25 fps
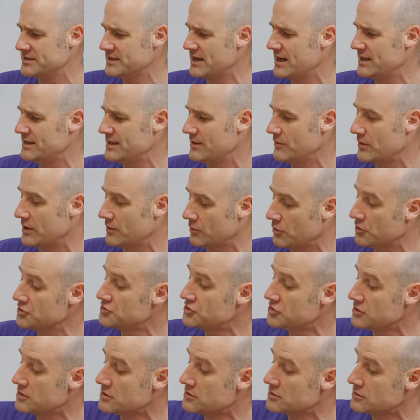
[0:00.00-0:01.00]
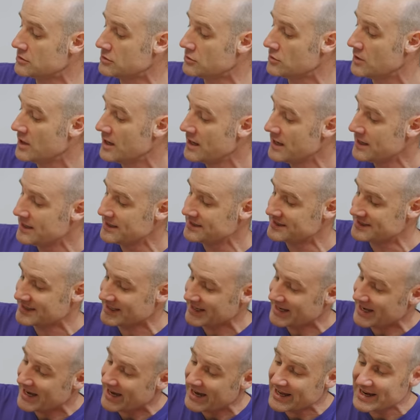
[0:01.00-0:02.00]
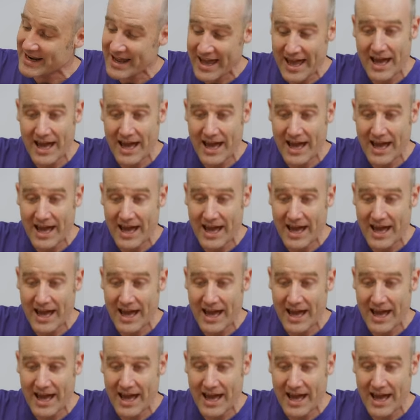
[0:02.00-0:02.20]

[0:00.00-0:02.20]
And then what I want you to do is to cut